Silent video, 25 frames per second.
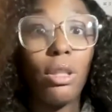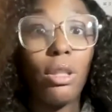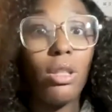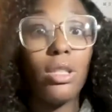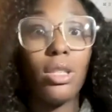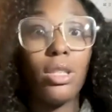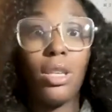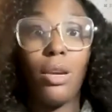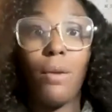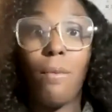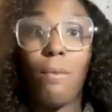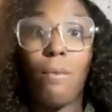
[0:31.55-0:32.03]

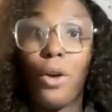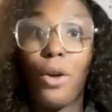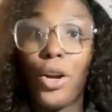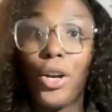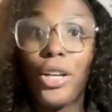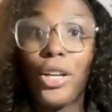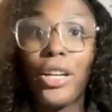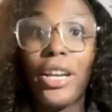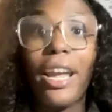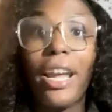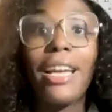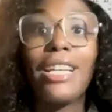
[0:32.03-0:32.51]
to Mark
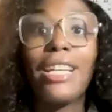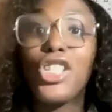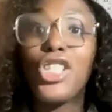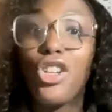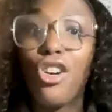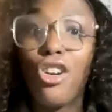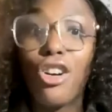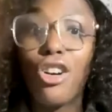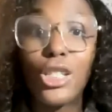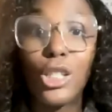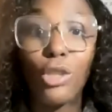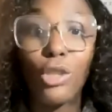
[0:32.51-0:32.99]
and
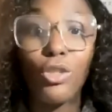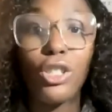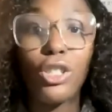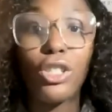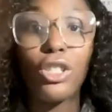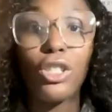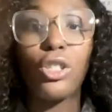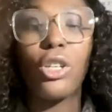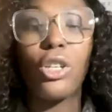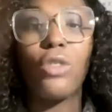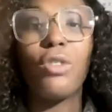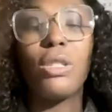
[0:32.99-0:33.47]
Charles for your
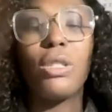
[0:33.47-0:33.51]
service,